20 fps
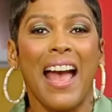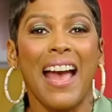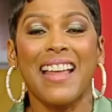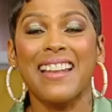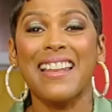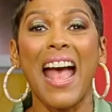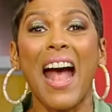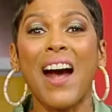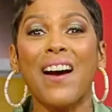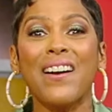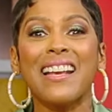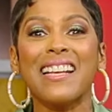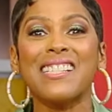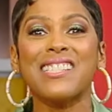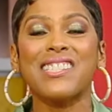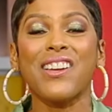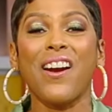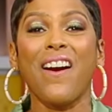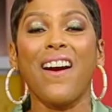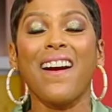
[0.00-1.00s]
And now he's
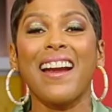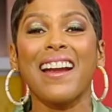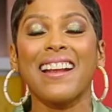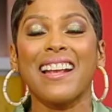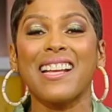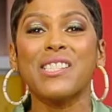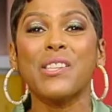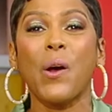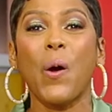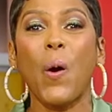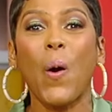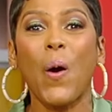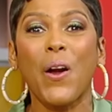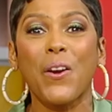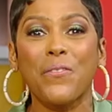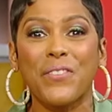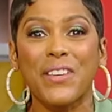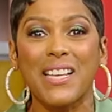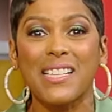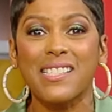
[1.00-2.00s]
starring as
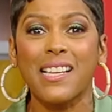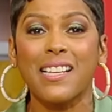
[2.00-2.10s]
Orpheus,